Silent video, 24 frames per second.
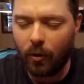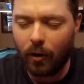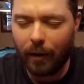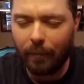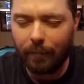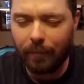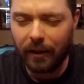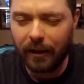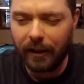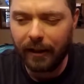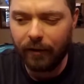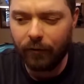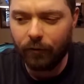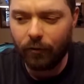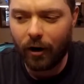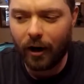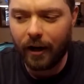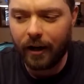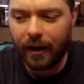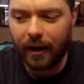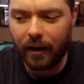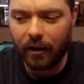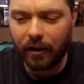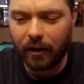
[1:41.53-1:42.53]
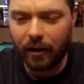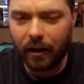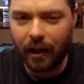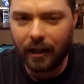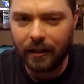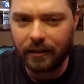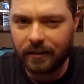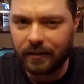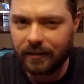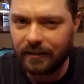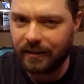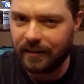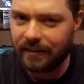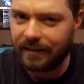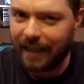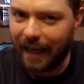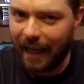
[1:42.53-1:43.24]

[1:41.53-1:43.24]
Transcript: I believe right now the license is